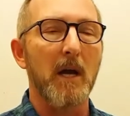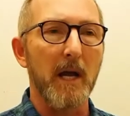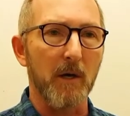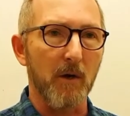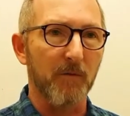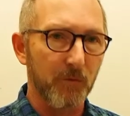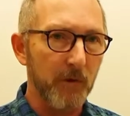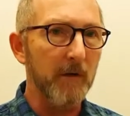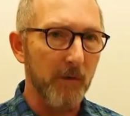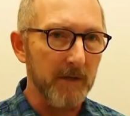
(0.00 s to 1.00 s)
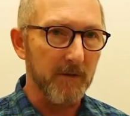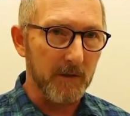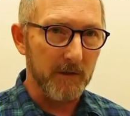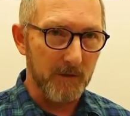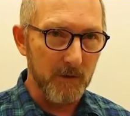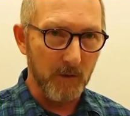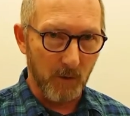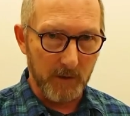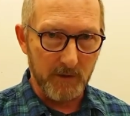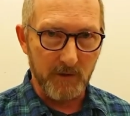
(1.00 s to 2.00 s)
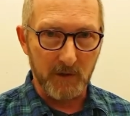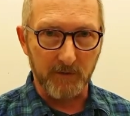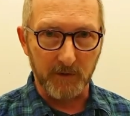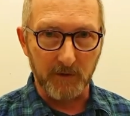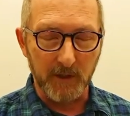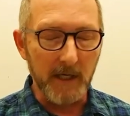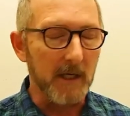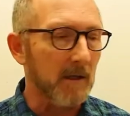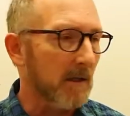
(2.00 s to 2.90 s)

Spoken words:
and I've rewritten this new quiz just for today.